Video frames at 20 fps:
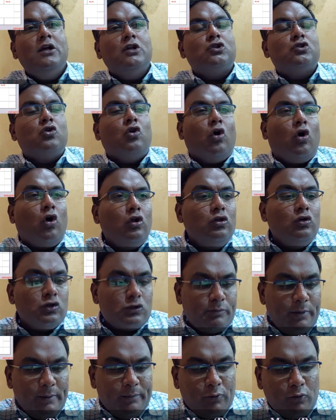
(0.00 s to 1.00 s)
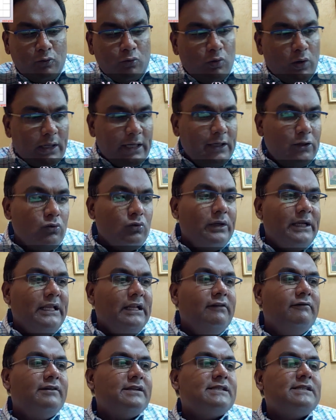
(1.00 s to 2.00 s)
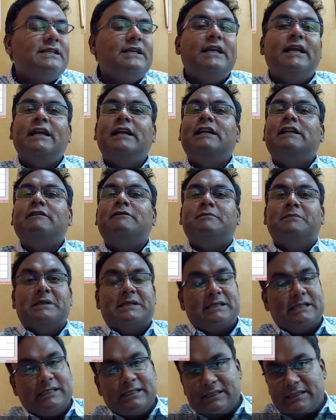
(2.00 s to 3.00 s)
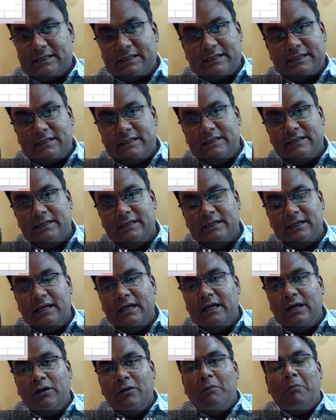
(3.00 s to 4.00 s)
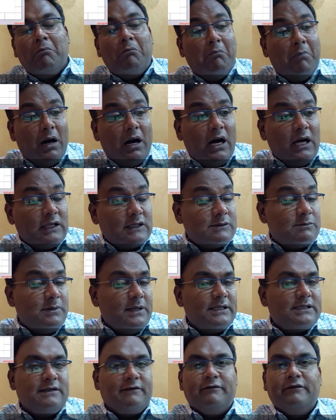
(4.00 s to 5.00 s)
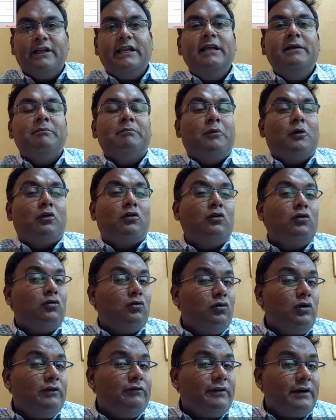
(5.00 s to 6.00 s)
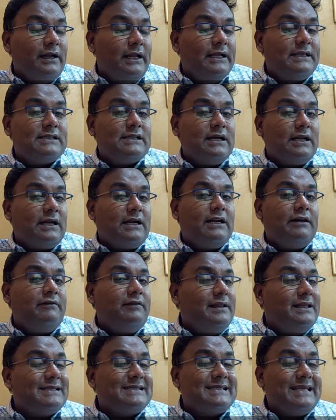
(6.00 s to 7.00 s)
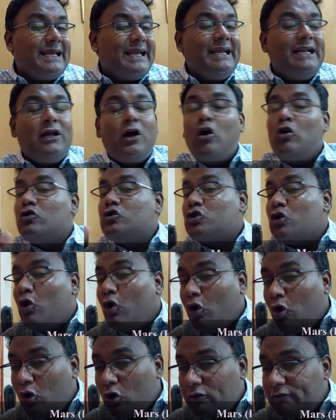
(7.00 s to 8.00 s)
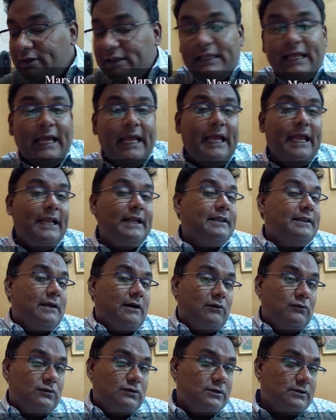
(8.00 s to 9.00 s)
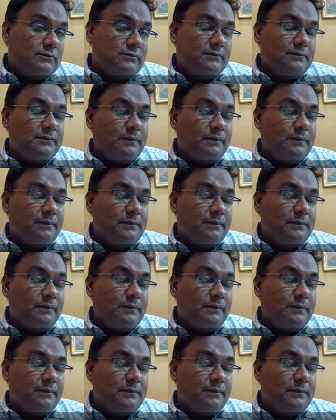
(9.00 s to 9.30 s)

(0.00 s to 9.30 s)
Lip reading: so all those people who are into investigative business, Mars plays a very important role if it gets connected with the second house or with the eighth house.